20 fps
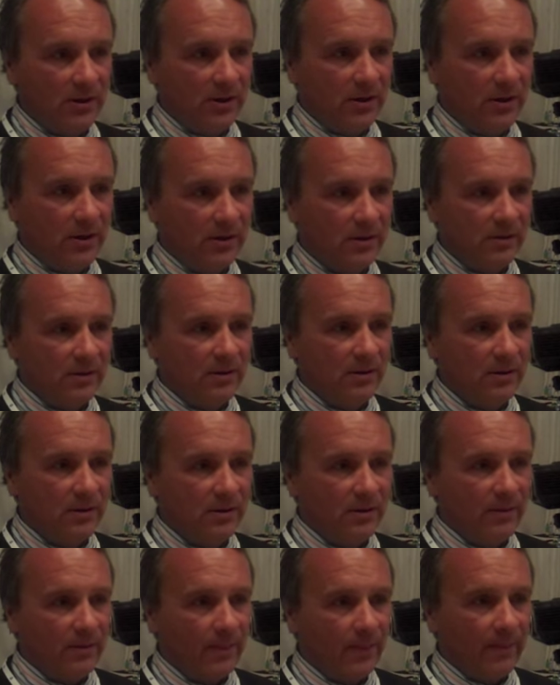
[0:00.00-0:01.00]
and
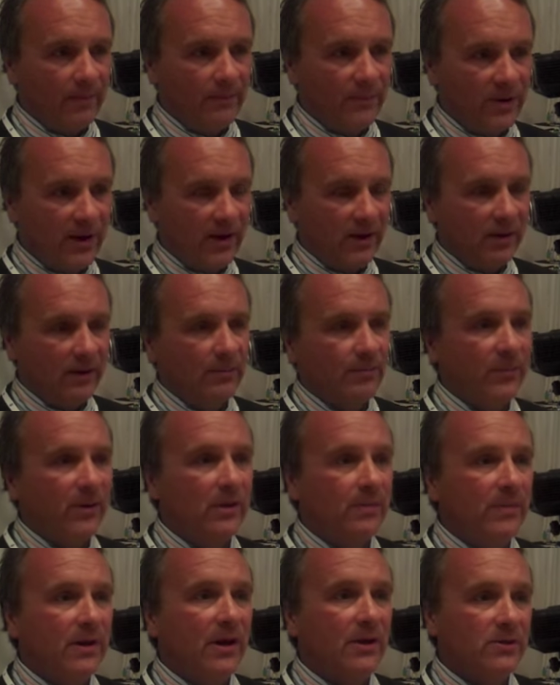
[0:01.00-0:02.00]
taking
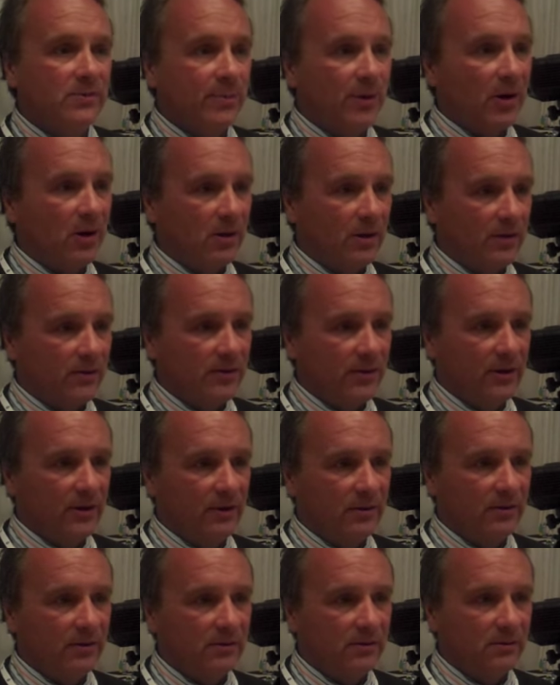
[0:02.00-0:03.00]
them as policy.
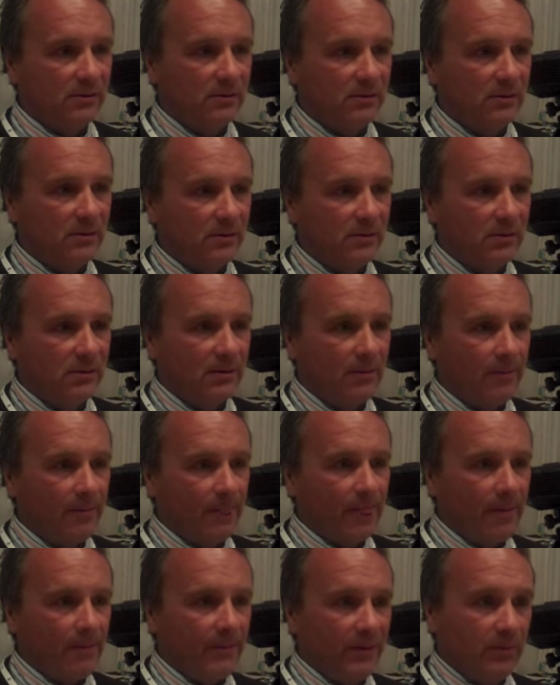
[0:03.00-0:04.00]

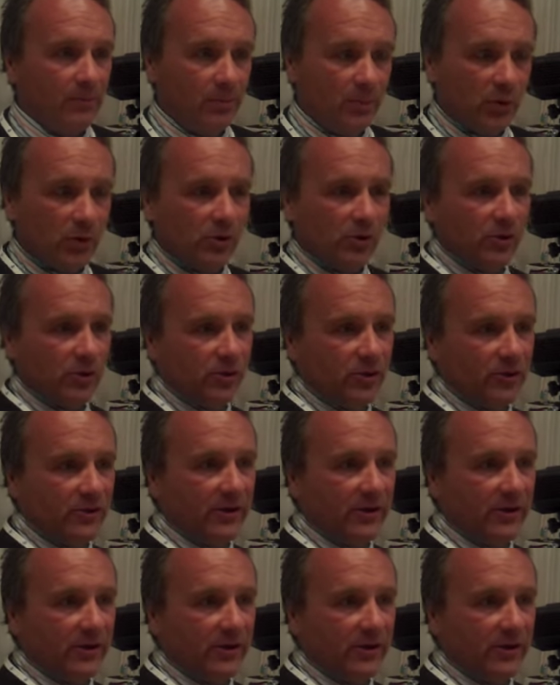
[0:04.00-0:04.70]
I mean, Bush